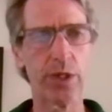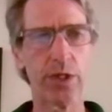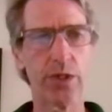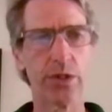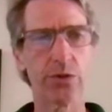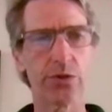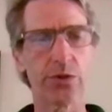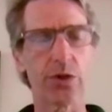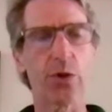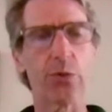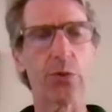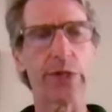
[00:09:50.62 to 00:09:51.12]

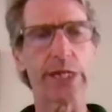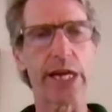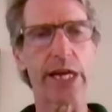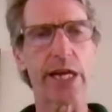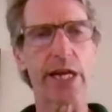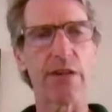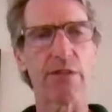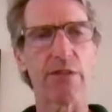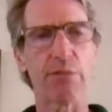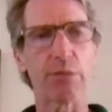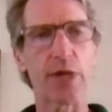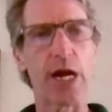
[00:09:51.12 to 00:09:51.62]
So we
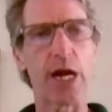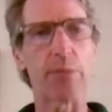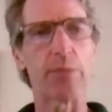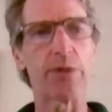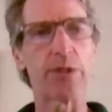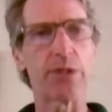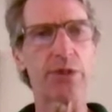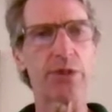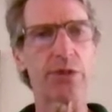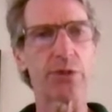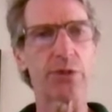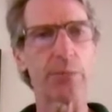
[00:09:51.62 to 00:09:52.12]
have
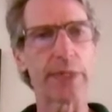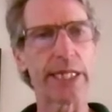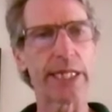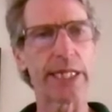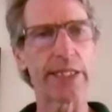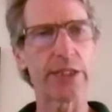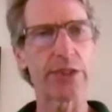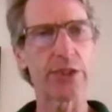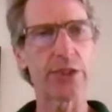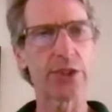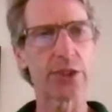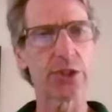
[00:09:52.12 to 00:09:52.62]
properties to
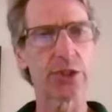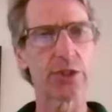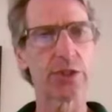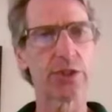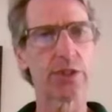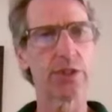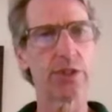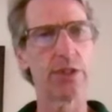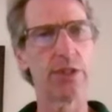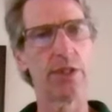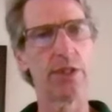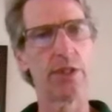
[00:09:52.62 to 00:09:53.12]
manage,
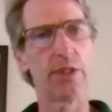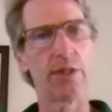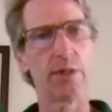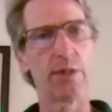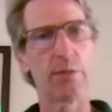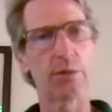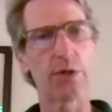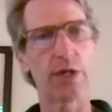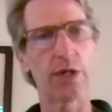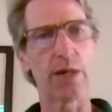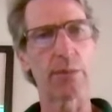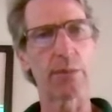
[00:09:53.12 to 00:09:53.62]

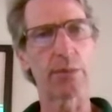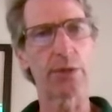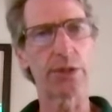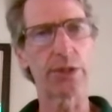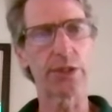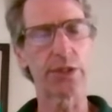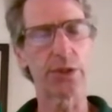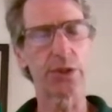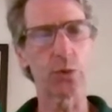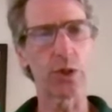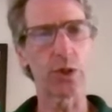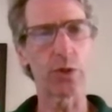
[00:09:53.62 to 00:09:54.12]

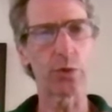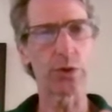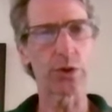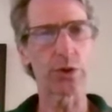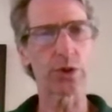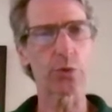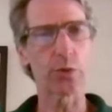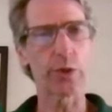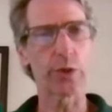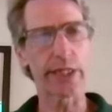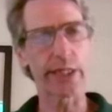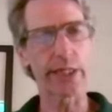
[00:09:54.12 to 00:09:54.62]
properties where we're
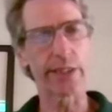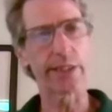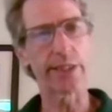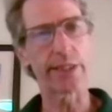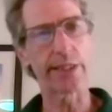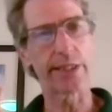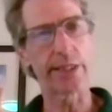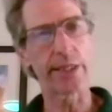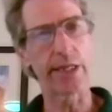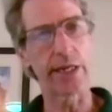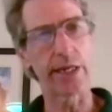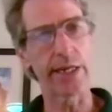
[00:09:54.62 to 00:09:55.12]
swinging
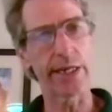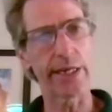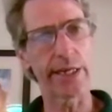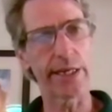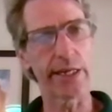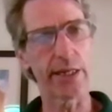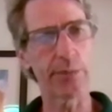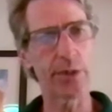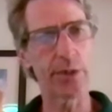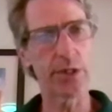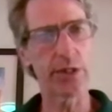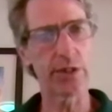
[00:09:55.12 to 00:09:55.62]
a
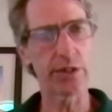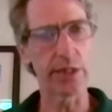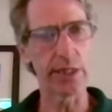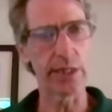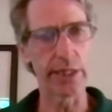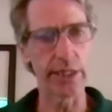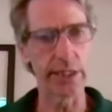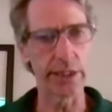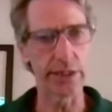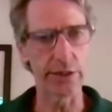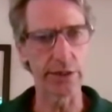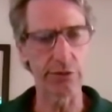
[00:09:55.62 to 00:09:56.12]
hammer
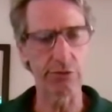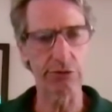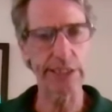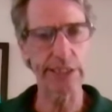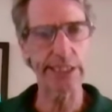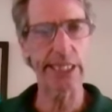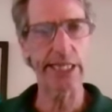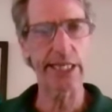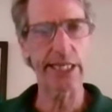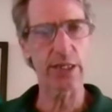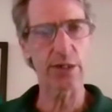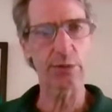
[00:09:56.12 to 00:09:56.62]
and
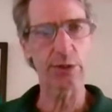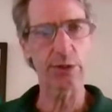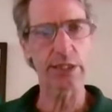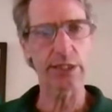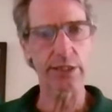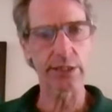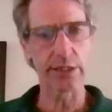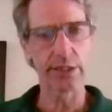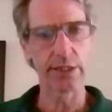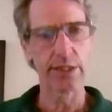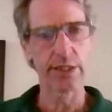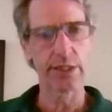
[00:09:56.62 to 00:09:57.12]

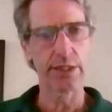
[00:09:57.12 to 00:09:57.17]
rehabbing.